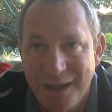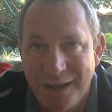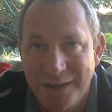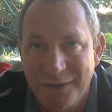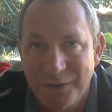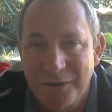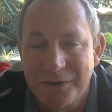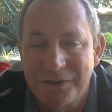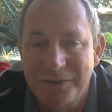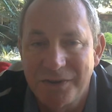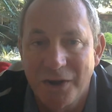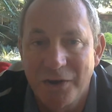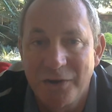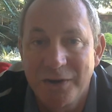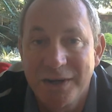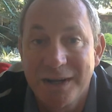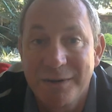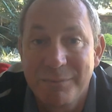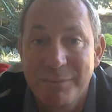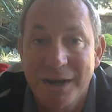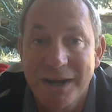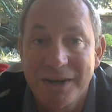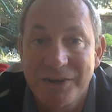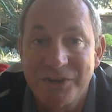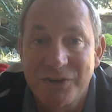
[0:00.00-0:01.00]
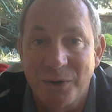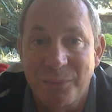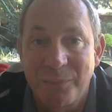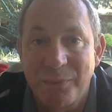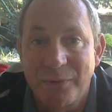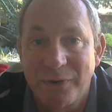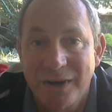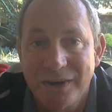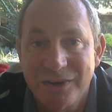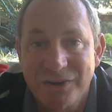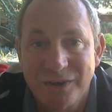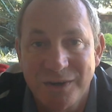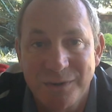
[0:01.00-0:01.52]
Not only a major
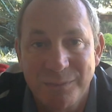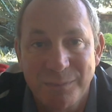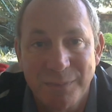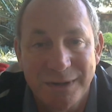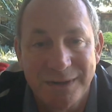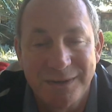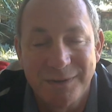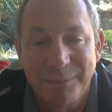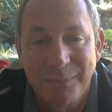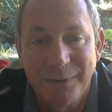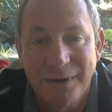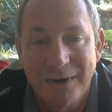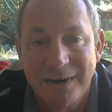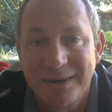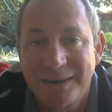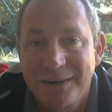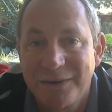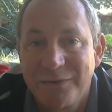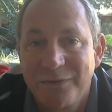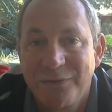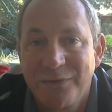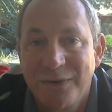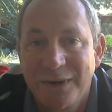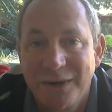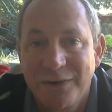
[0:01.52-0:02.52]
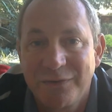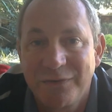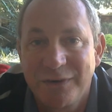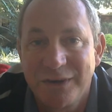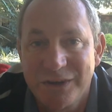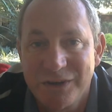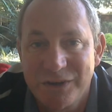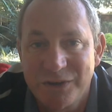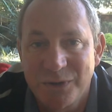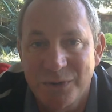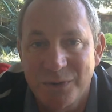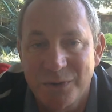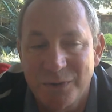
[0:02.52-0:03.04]
operation, but apparently very,
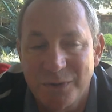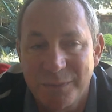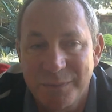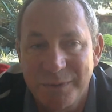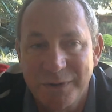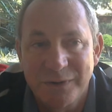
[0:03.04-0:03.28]
very sore.